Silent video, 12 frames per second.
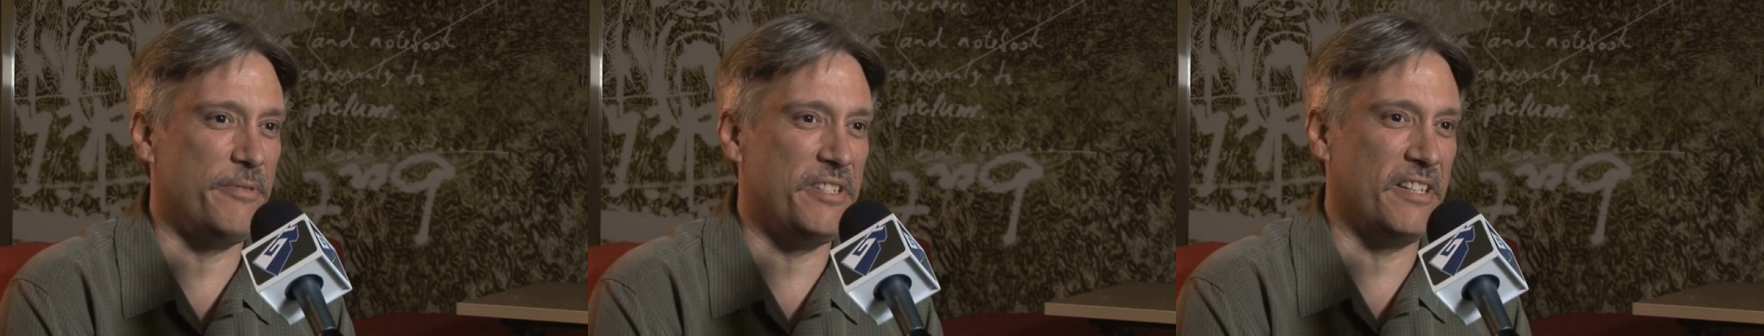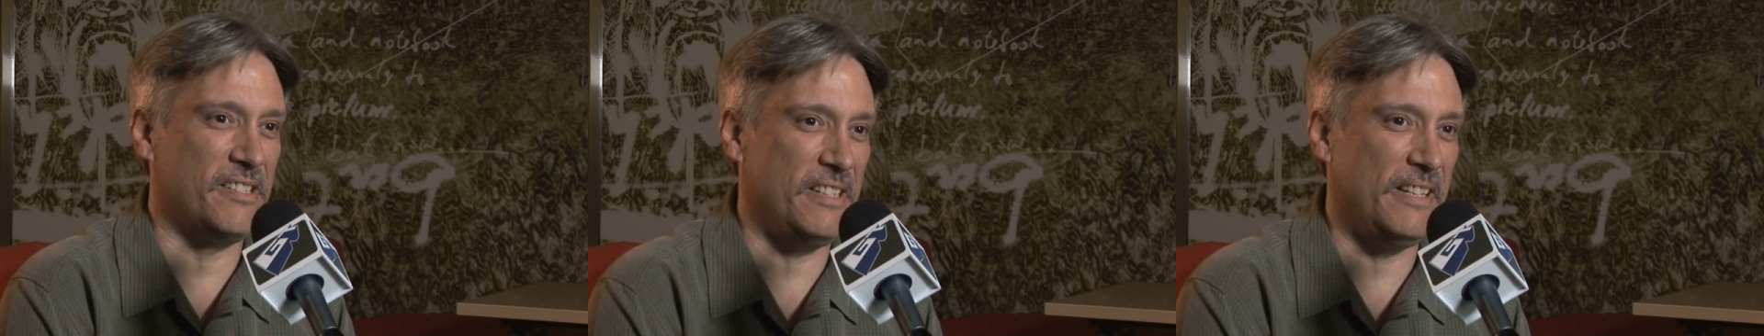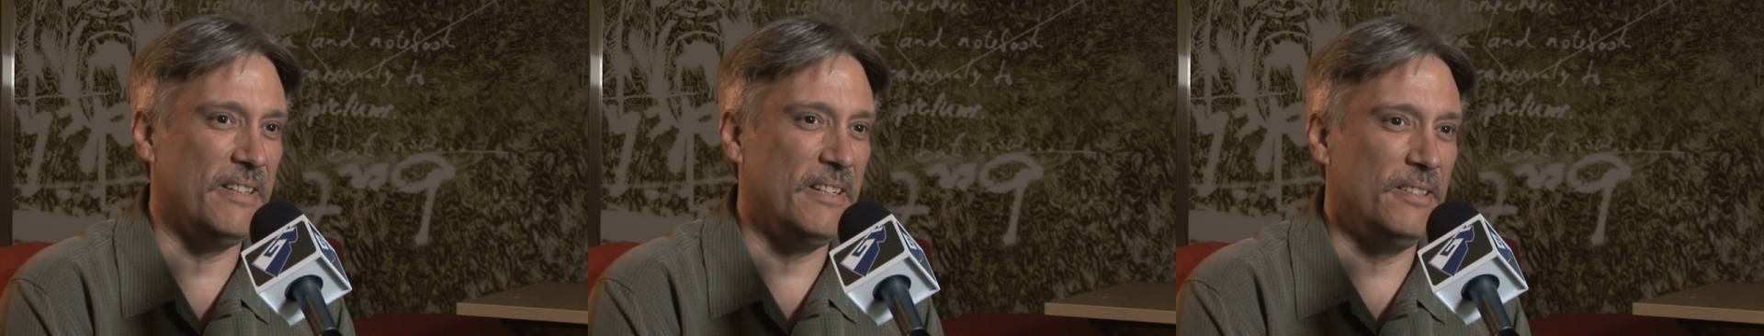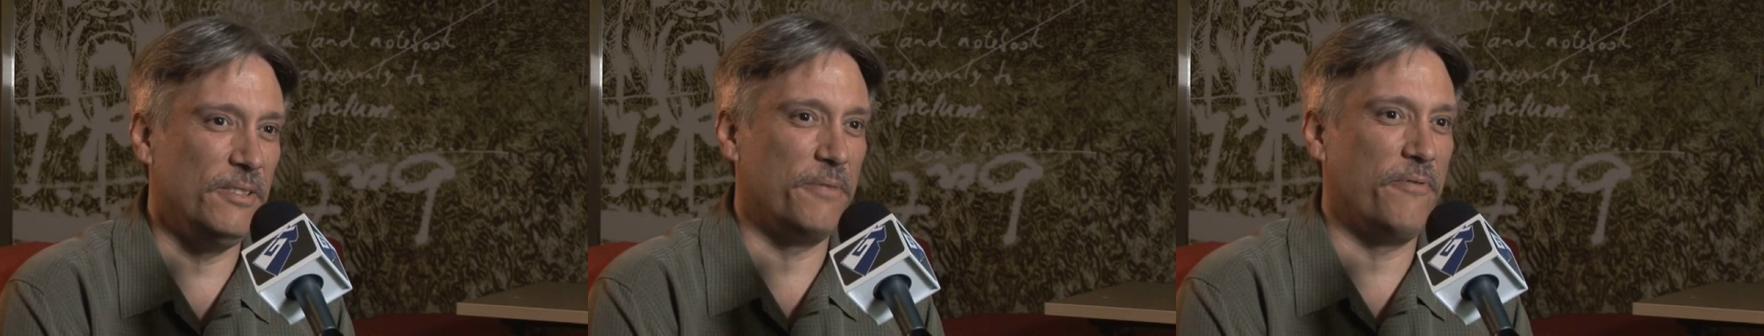360.
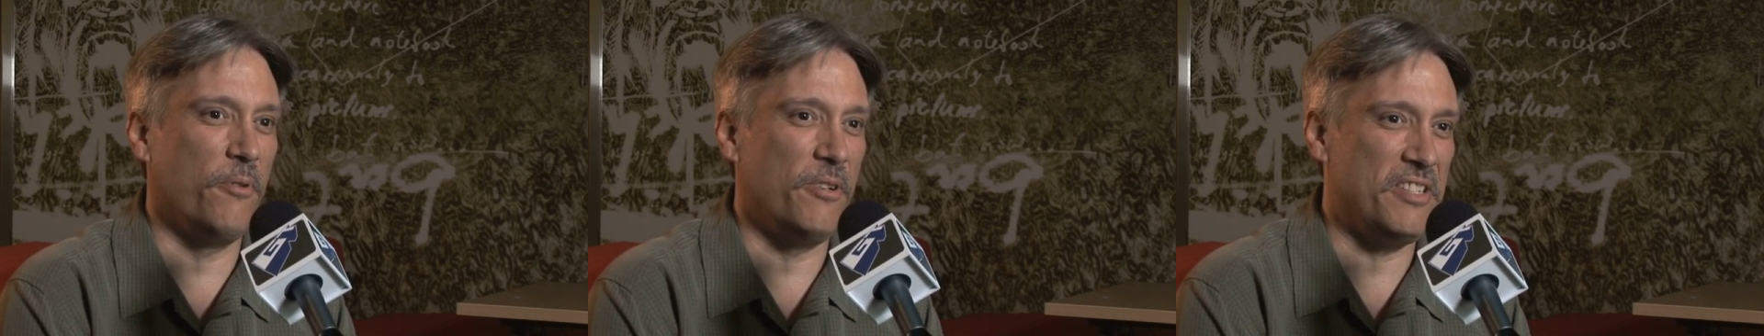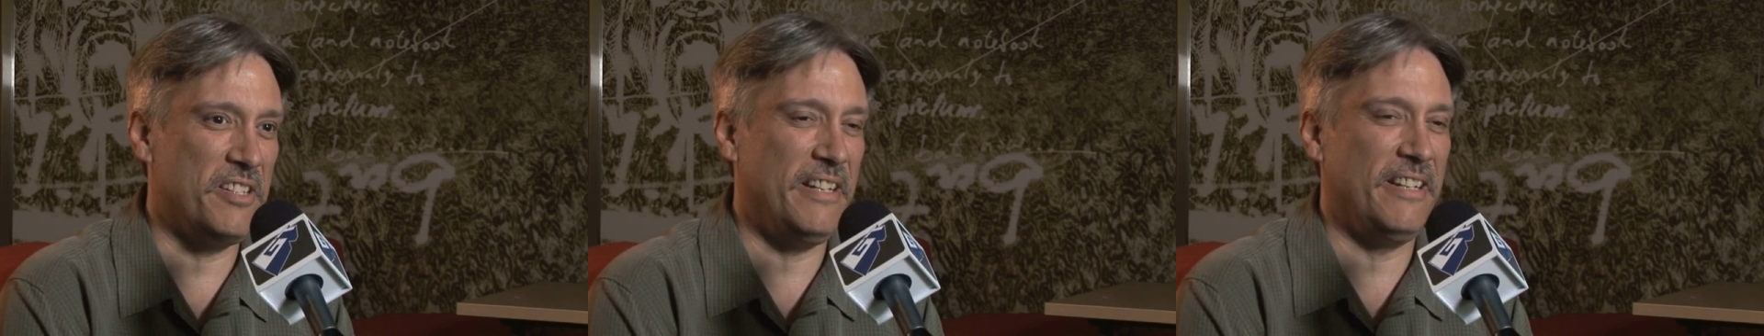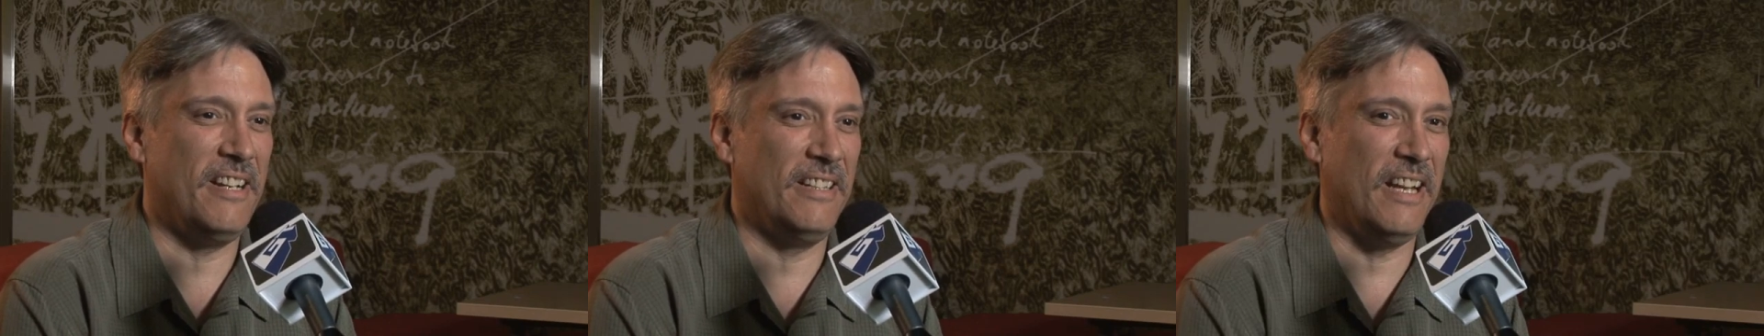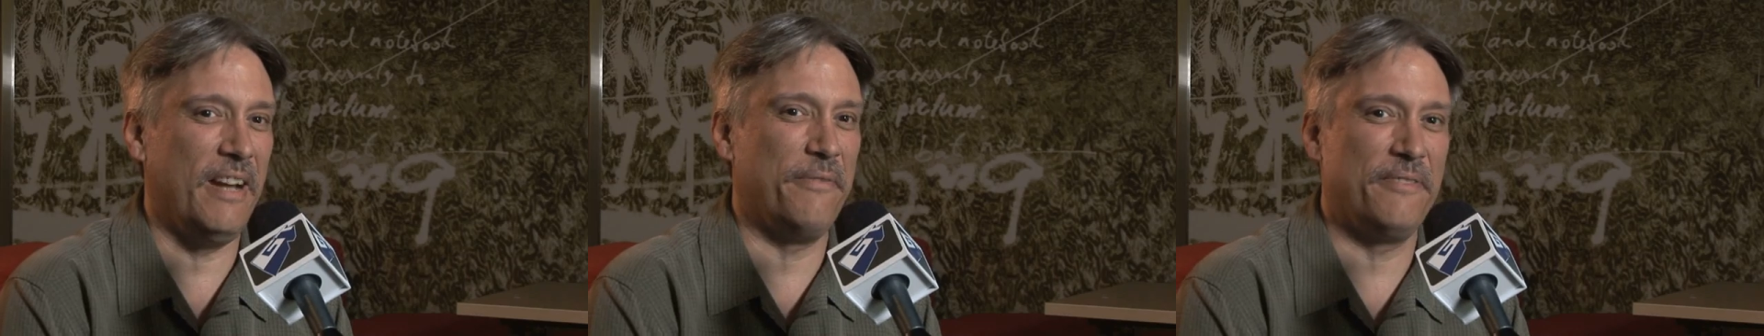Look forward to seeing you on
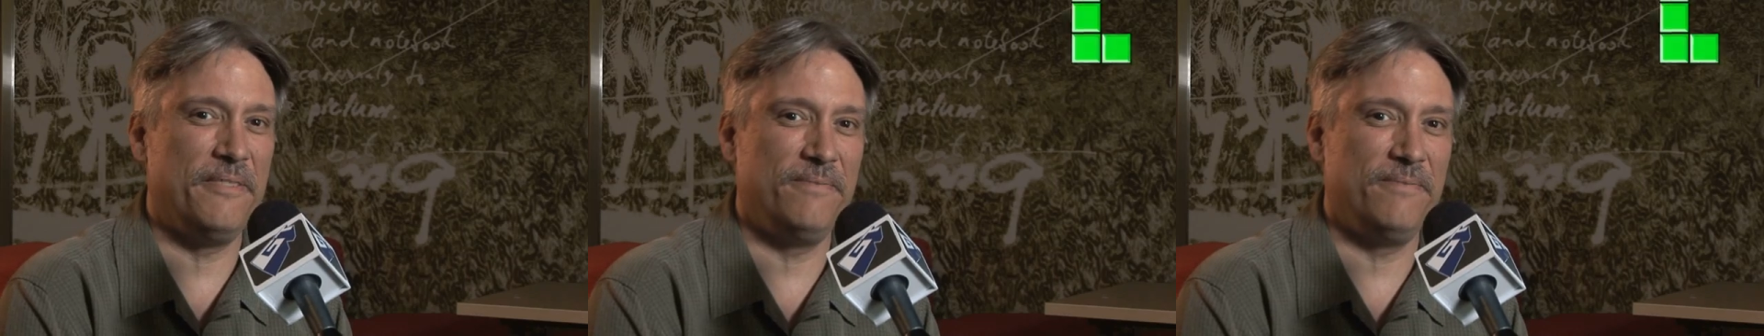live.